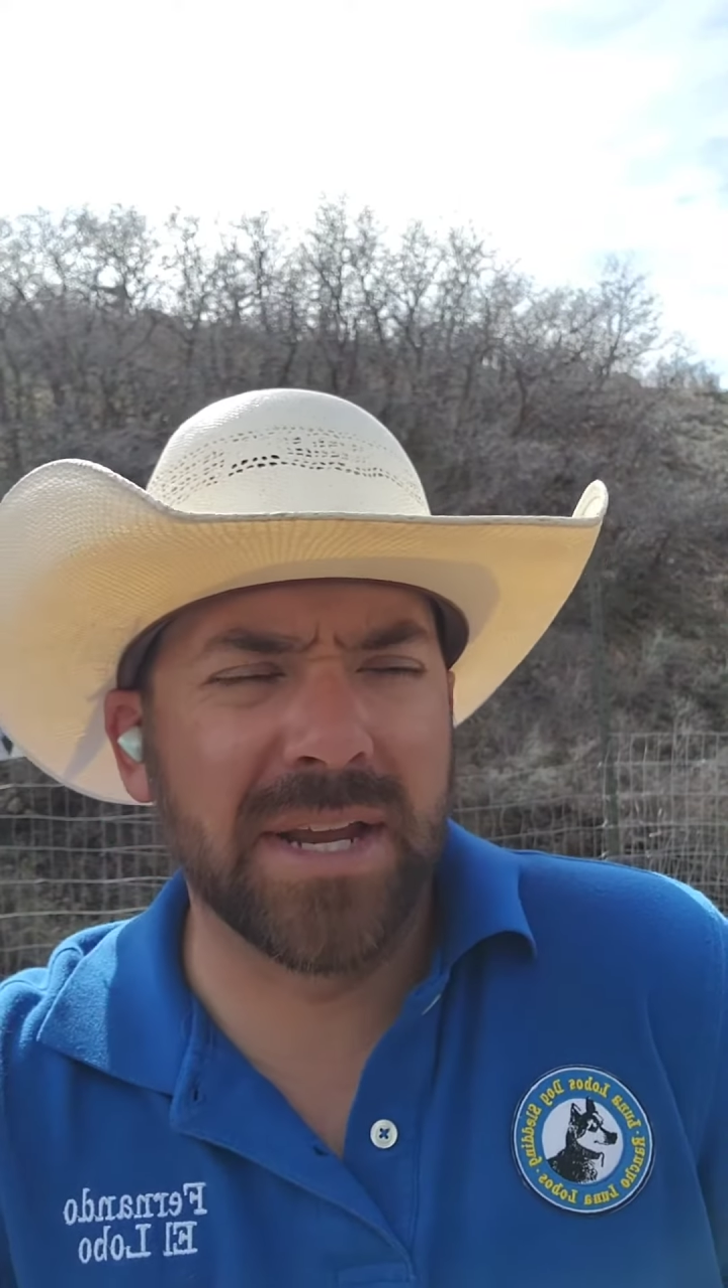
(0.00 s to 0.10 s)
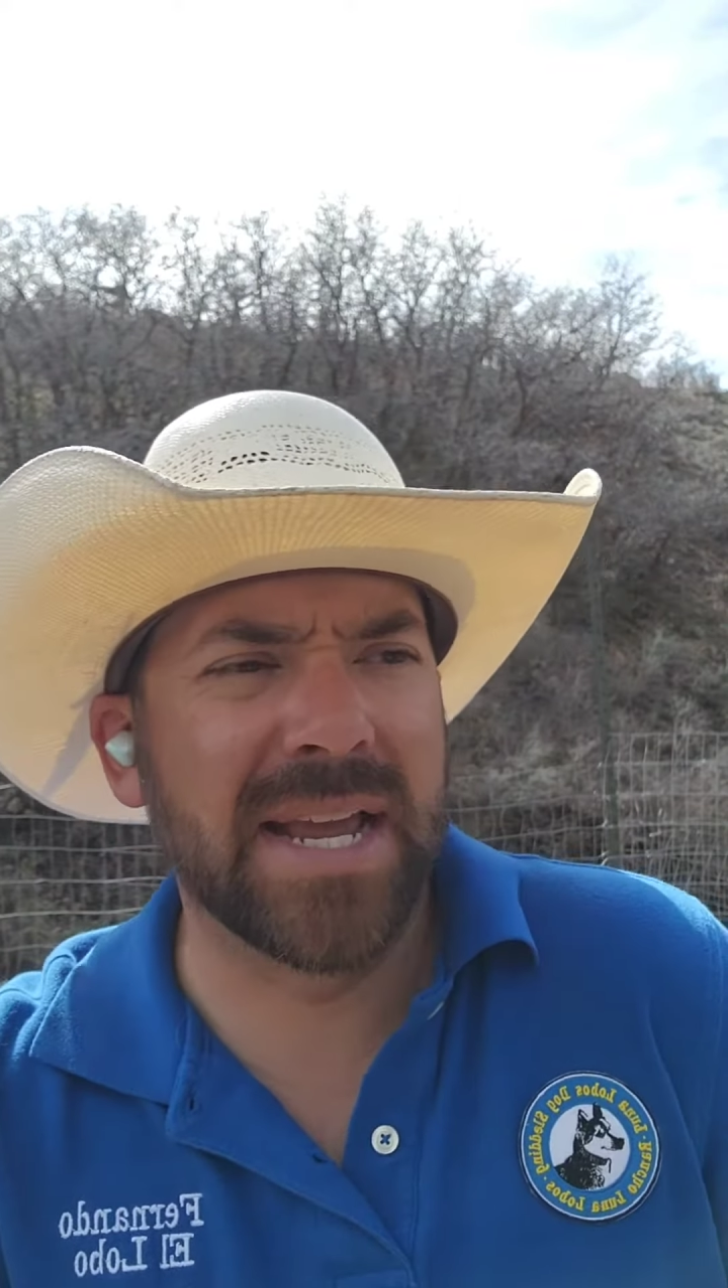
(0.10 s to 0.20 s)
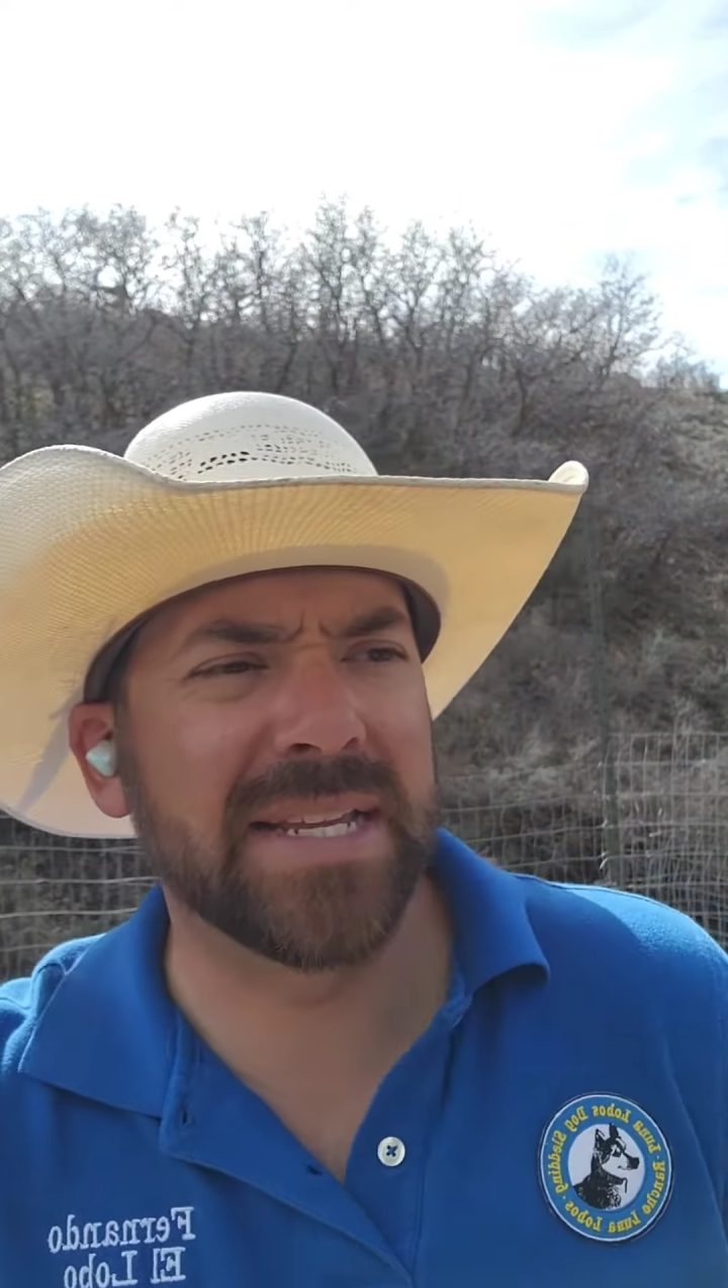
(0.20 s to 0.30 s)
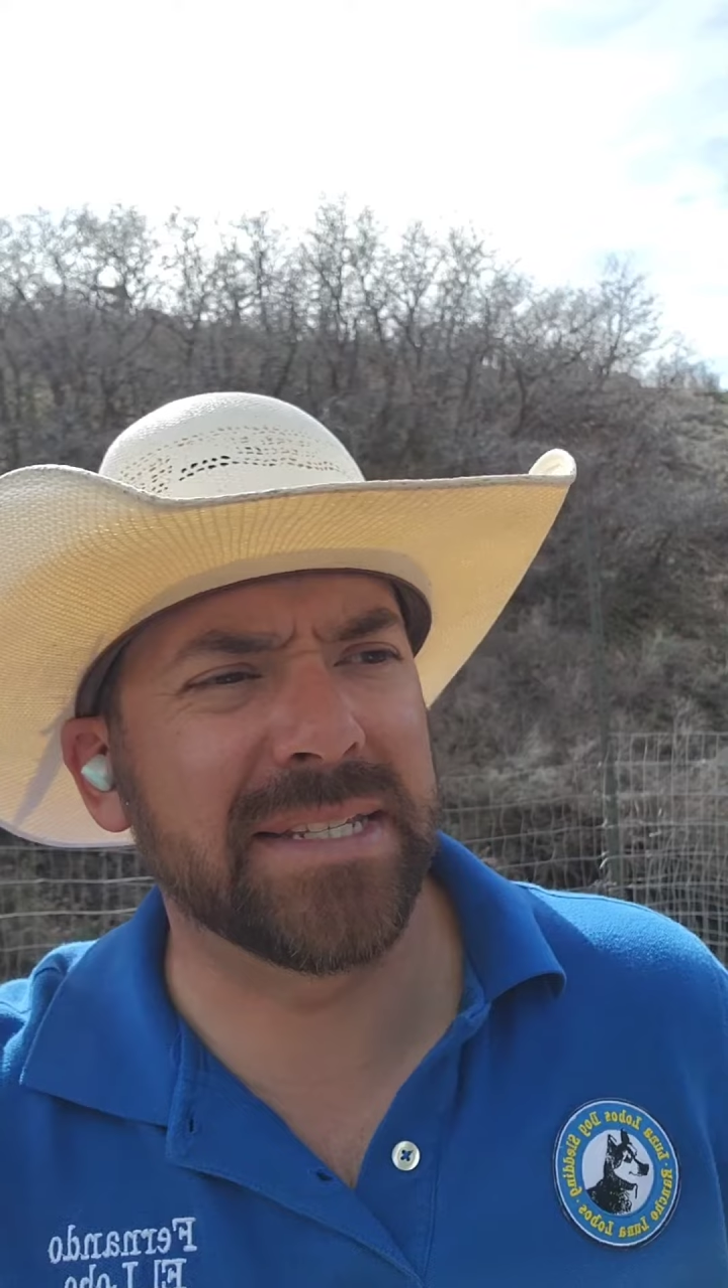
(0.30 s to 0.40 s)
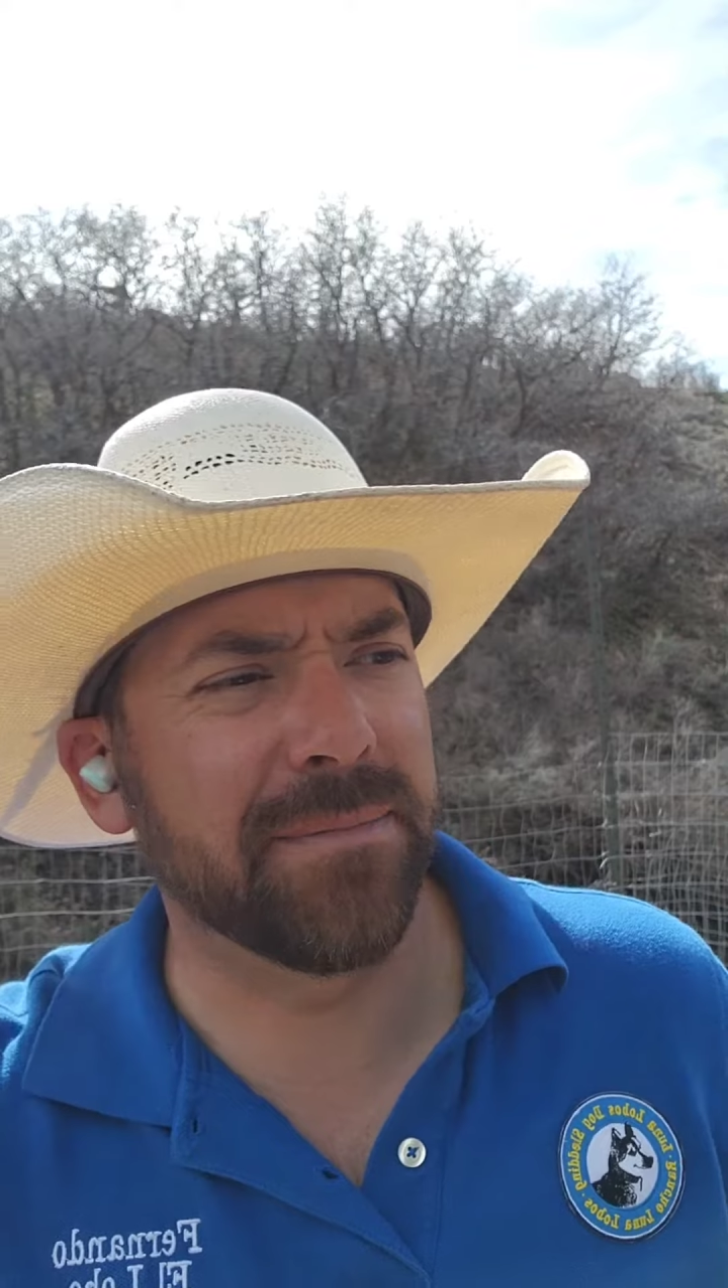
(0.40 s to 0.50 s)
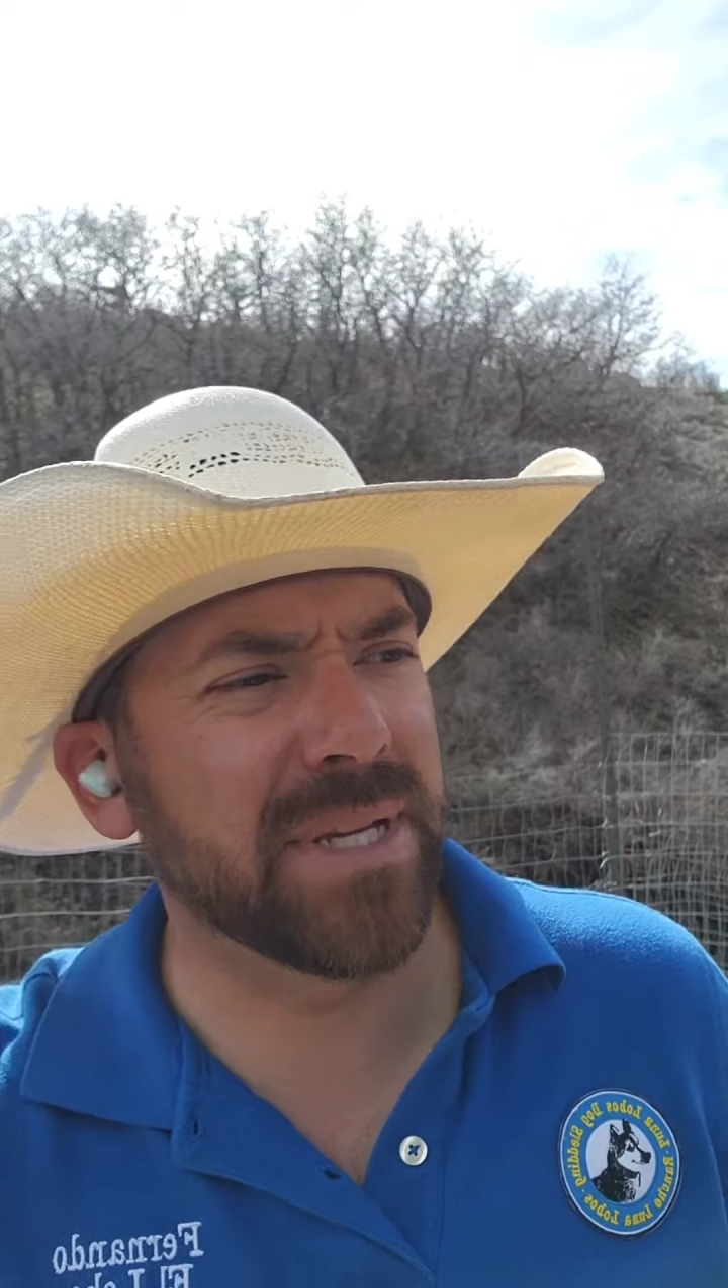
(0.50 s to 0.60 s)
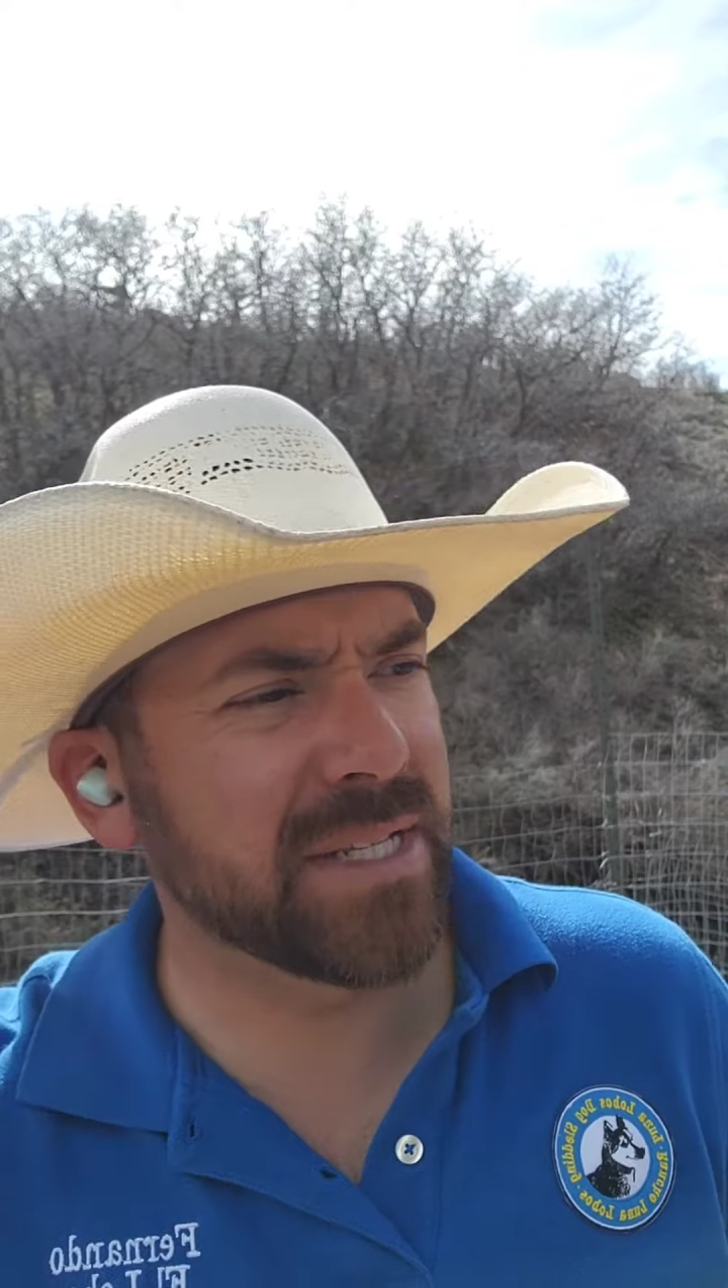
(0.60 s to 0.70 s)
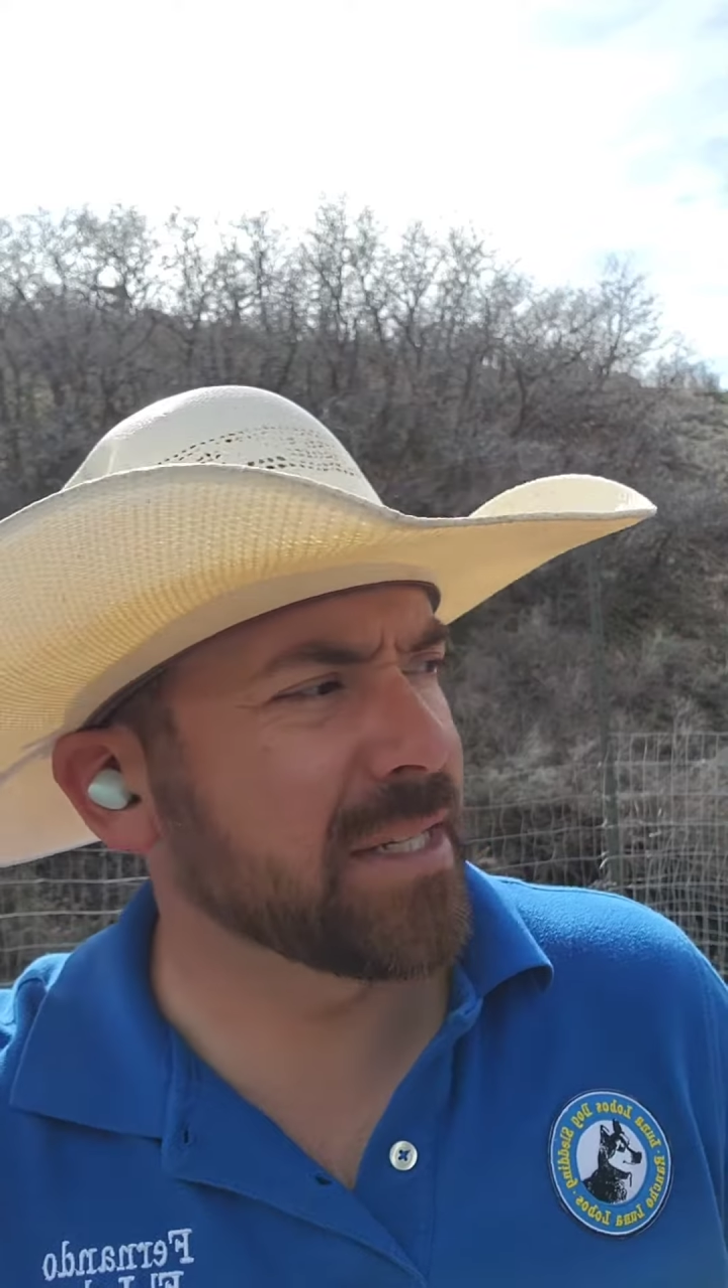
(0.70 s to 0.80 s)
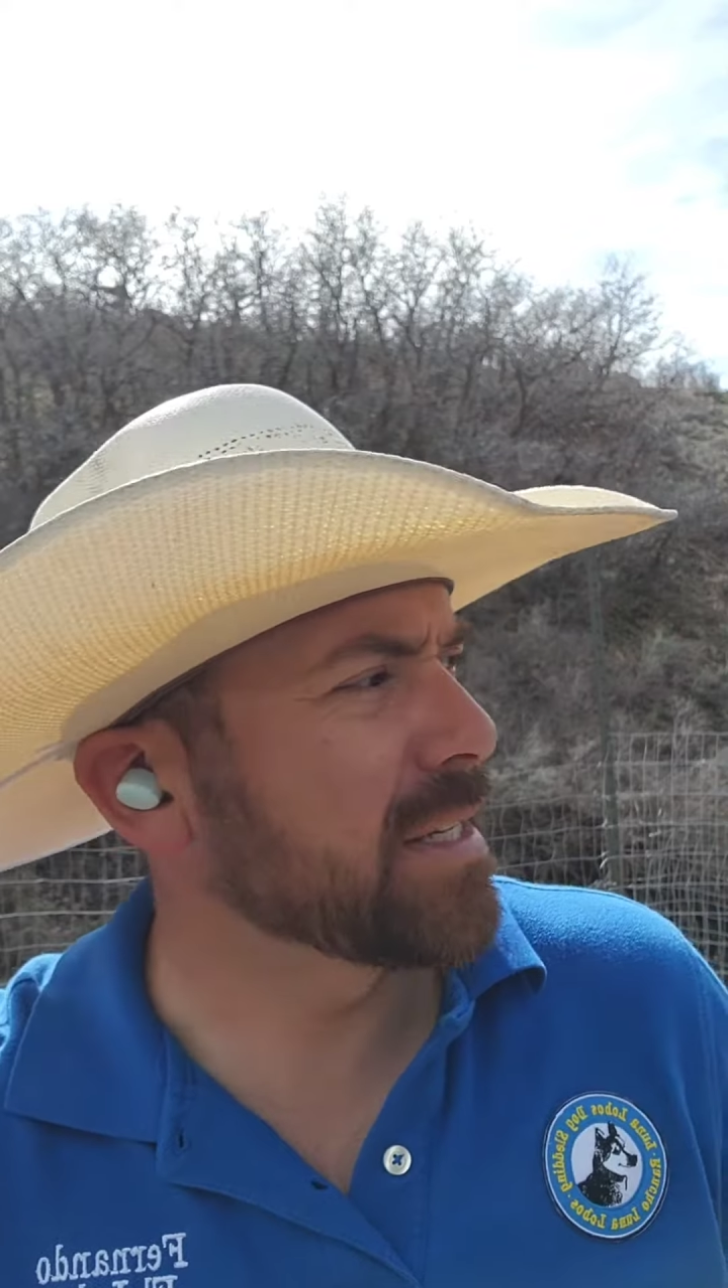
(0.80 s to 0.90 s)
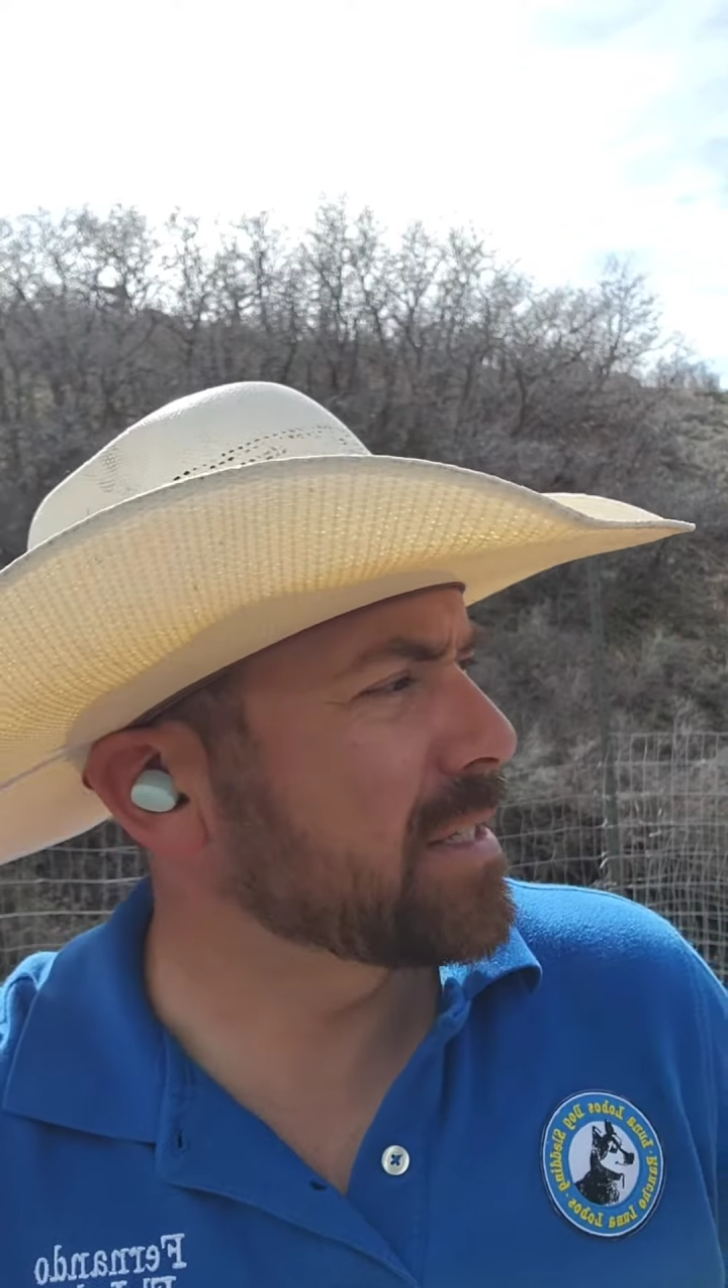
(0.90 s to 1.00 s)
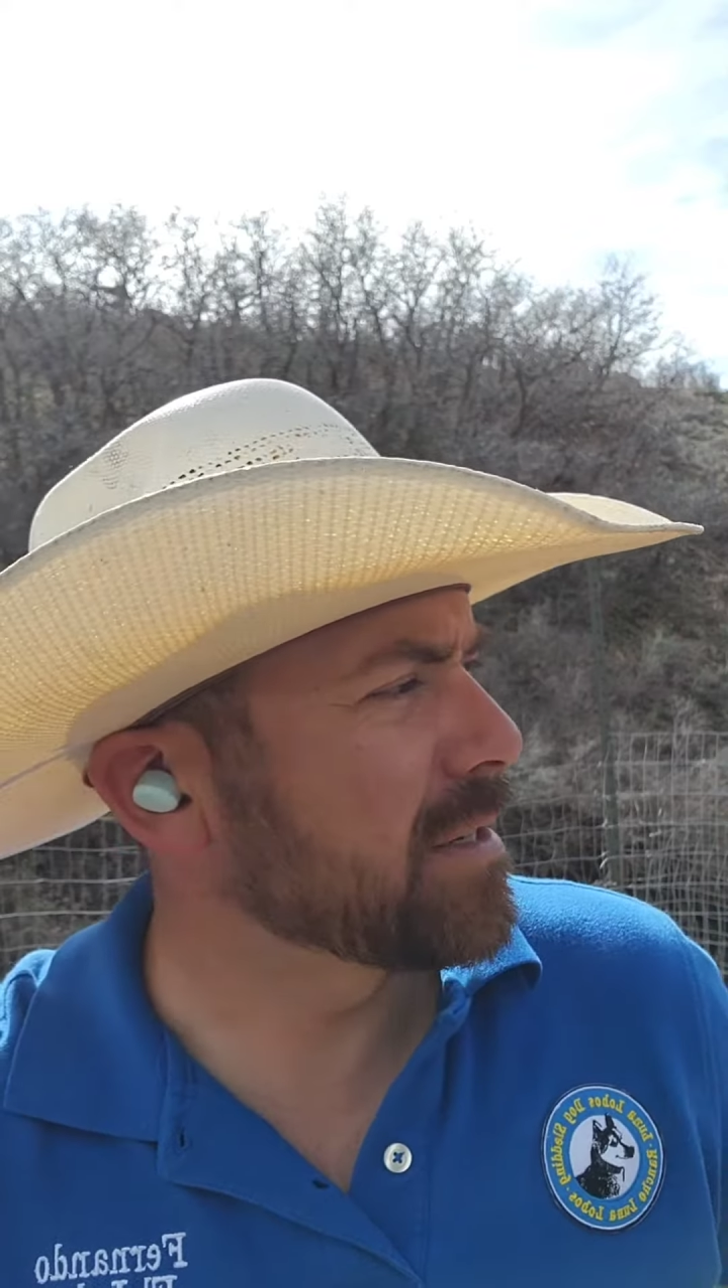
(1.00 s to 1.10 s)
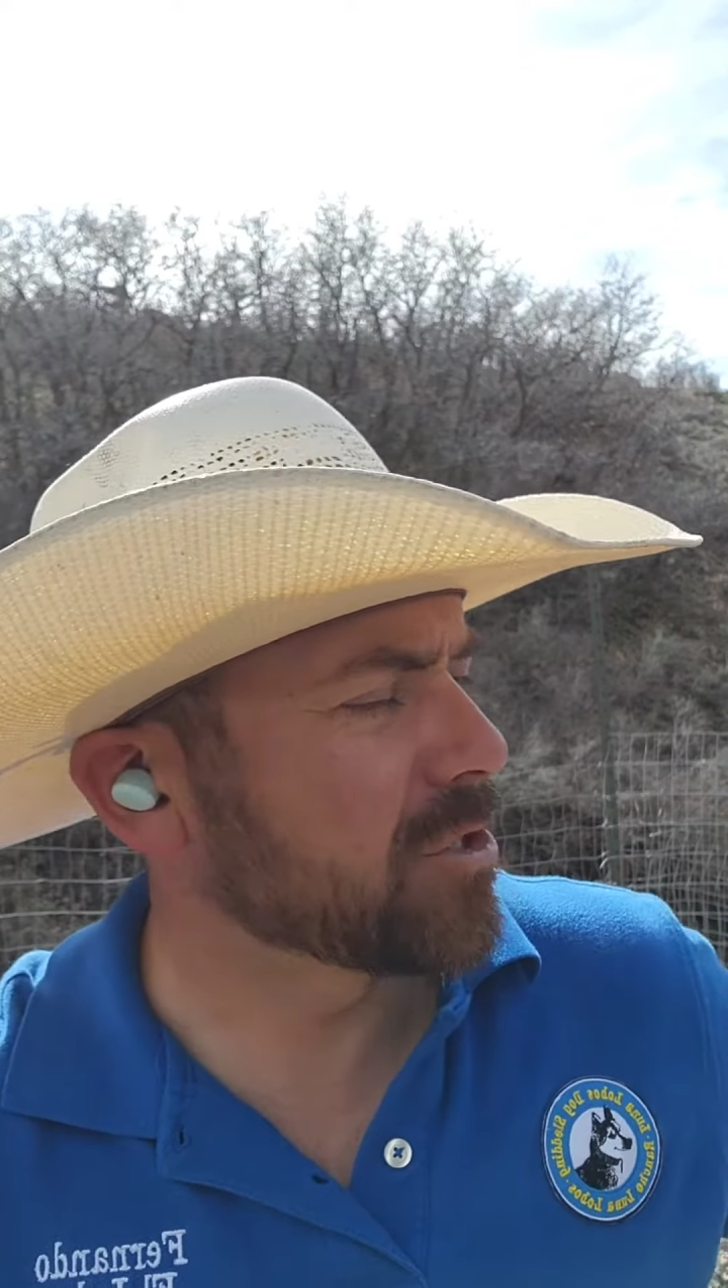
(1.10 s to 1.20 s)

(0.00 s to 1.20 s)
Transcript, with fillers: as a business,